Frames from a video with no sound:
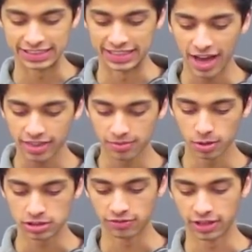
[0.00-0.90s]
is not the
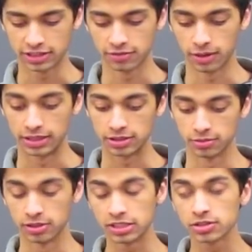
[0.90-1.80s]
most effective way to
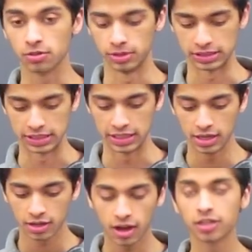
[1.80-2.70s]
reduce obesity,
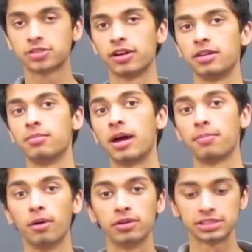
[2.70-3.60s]
contrary to my
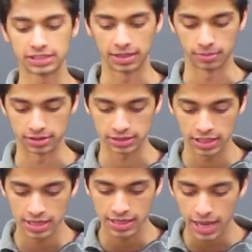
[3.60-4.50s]
opponent's statements,
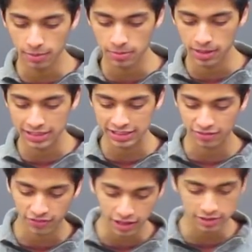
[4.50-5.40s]
namely because it
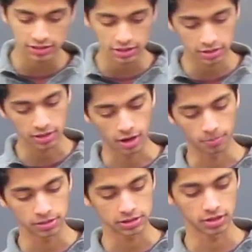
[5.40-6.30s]
fails to
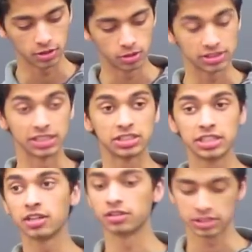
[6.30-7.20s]
accomplish the goals that
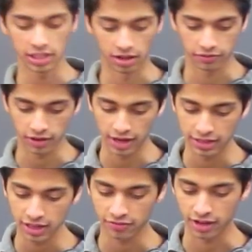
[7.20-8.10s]
she herself
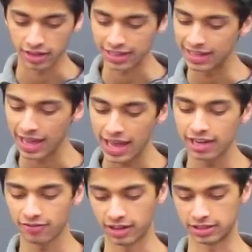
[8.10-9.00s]
identified in
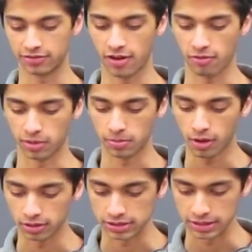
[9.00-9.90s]
any effective government
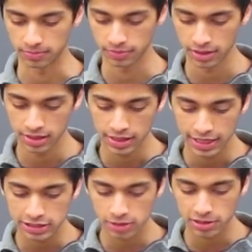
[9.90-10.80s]
policy.
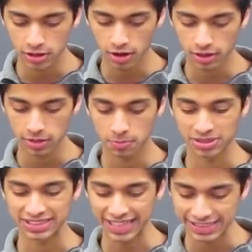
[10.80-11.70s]
It should be targeted
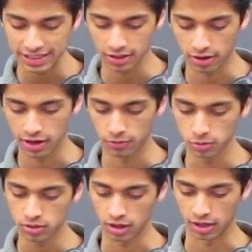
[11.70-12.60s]
precisely on a
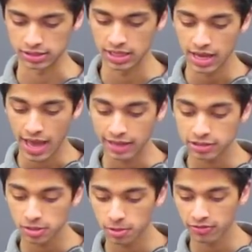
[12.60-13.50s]
root cause, and
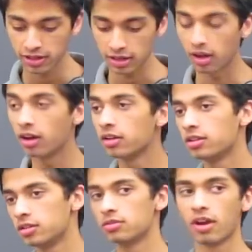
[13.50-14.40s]
it should prevent
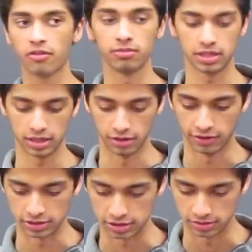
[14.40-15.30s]
undue government
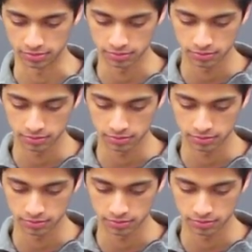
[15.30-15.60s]
intervention.